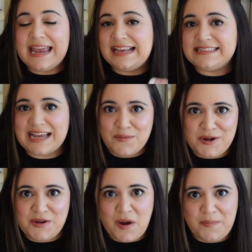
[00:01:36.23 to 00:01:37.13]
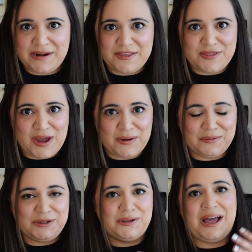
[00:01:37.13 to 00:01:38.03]
Inside, when you open it though,
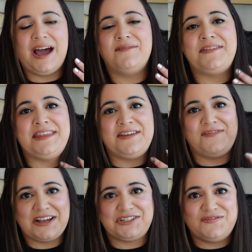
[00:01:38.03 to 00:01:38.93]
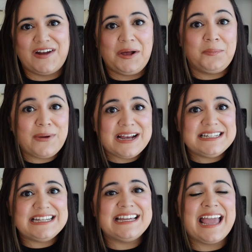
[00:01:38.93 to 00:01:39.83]
you'll have the Fashionphile
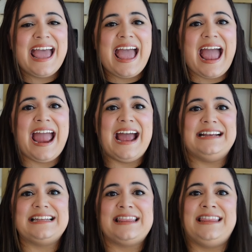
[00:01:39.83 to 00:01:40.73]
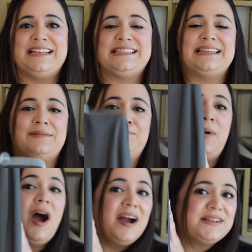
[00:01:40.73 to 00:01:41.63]
branding, and this
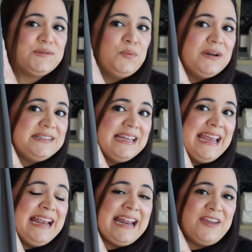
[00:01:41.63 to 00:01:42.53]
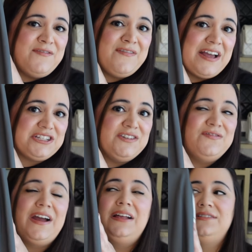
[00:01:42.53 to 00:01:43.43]
box was in a
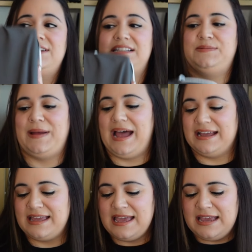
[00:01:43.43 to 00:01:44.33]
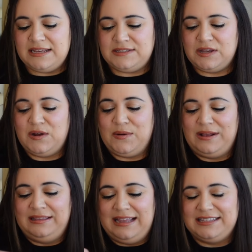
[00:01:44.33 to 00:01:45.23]
Fashionphile dust bag. So
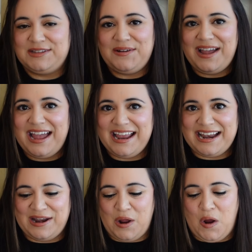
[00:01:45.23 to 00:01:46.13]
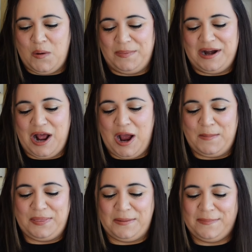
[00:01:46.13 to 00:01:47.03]
let's go ahead and open
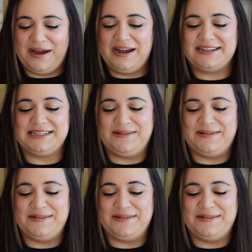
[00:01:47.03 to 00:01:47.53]
up the box.